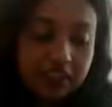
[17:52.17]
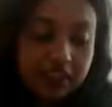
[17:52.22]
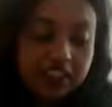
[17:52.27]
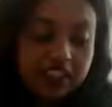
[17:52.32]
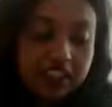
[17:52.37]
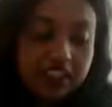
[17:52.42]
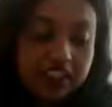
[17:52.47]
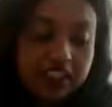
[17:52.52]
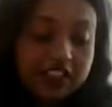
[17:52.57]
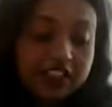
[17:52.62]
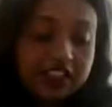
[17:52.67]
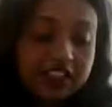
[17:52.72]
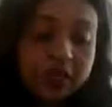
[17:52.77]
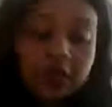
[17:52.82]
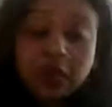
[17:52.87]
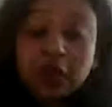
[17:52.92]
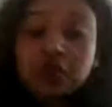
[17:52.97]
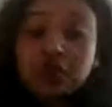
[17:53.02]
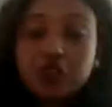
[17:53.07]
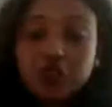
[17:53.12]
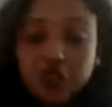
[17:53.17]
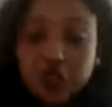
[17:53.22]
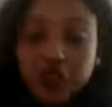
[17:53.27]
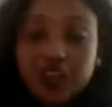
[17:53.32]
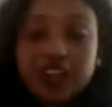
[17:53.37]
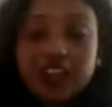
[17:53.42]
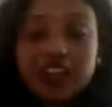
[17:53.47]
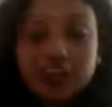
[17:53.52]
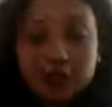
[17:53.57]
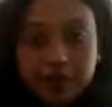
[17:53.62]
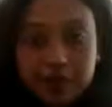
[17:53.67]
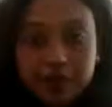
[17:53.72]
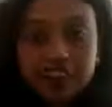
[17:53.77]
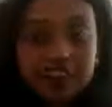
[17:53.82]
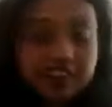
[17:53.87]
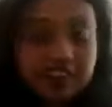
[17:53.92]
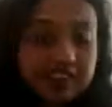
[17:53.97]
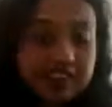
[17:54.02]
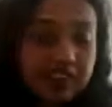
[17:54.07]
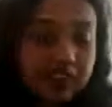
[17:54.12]
This was required by
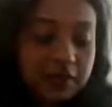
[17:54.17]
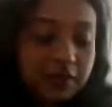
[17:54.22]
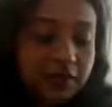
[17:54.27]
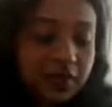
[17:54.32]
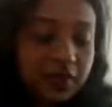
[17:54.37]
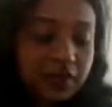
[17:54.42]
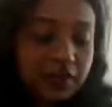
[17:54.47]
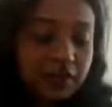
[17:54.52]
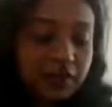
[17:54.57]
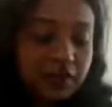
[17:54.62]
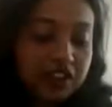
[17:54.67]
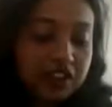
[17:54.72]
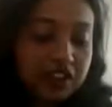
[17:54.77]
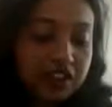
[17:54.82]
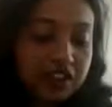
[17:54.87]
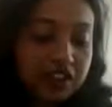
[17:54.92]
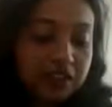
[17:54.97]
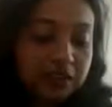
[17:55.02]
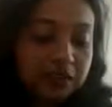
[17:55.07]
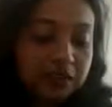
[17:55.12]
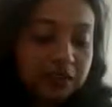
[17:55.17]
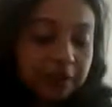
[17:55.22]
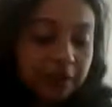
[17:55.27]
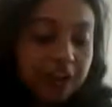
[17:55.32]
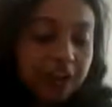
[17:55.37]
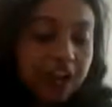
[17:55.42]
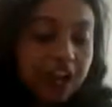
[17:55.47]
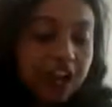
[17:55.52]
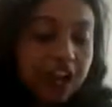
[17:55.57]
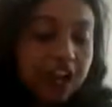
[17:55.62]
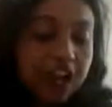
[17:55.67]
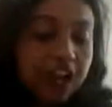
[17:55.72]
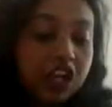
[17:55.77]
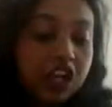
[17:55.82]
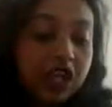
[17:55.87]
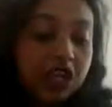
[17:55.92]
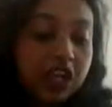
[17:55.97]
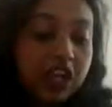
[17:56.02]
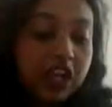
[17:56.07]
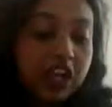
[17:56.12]
the State Bank of India.
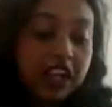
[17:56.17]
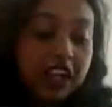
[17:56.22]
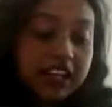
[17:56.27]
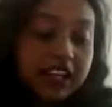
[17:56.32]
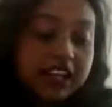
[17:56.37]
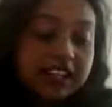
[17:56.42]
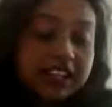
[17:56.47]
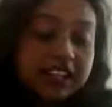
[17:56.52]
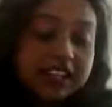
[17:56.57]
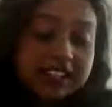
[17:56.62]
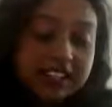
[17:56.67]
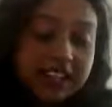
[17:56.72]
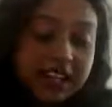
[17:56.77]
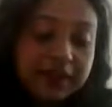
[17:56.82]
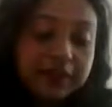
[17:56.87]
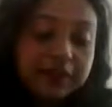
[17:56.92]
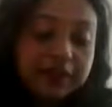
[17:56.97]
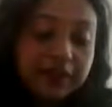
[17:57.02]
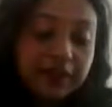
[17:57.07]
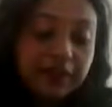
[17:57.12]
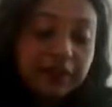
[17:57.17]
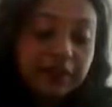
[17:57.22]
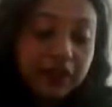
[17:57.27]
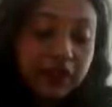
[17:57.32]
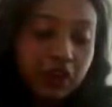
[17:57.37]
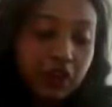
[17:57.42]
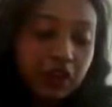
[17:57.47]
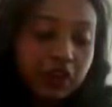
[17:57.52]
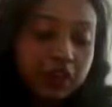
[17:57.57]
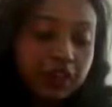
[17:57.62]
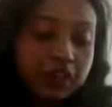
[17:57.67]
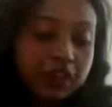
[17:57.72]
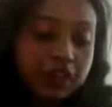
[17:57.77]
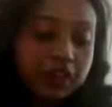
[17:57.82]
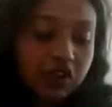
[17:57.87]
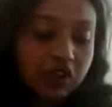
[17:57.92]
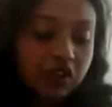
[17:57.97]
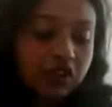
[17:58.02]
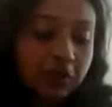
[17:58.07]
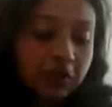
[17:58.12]
Should I collect the same from the lawyers
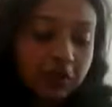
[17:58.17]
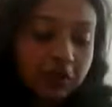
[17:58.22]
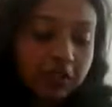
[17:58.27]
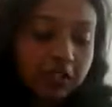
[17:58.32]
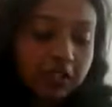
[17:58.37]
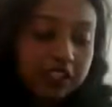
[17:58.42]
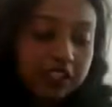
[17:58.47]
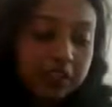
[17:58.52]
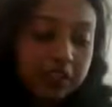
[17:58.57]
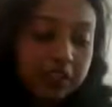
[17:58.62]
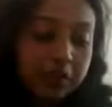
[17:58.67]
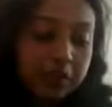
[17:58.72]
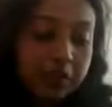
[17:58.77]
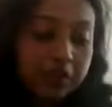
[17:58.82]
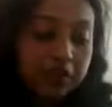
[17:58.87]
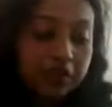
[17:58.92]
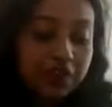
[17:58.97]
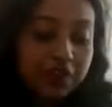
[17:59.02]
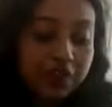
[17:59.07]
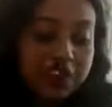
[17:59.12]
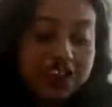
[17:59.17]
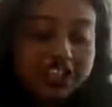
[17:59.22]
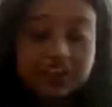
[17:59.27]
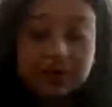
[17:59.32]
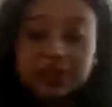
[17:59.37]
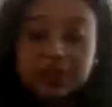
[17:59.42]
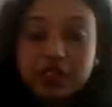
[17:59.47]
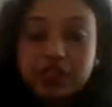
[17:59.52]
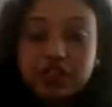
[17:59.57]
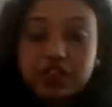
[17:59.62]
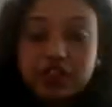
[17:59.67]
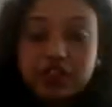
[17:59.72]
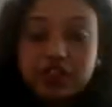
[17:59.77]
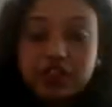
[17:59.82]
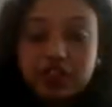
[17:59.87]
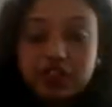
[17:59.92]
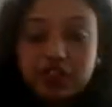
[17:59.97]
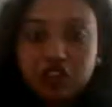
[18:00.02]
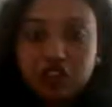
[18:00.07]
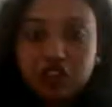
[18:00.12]
or the builder will be providing me with the
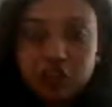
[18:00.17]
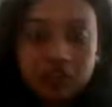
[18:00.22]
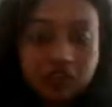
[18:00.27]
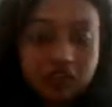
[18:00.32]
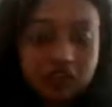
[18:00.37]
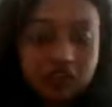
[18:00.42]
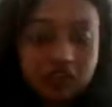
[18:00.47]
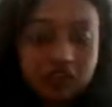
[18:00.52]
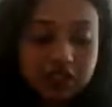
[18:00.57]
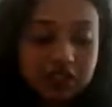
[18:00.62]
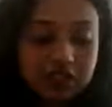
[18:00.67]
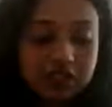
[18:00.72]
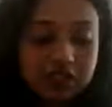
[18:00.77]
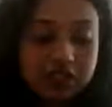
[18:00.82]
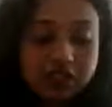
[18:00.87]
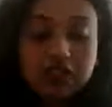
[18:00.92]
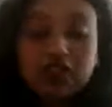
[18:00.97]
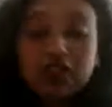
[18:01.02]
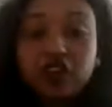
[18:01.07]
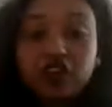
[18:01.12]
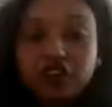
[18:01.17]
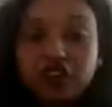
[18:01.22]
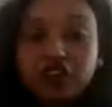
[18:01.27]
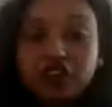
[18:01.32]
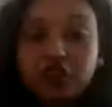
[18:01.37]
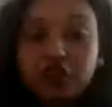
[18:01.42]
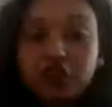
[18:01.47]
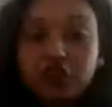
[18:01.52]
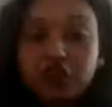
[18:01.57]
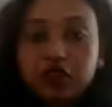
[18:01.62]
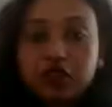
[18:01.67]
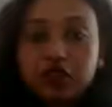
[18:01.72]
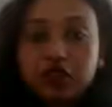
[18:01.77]
documents for the loan?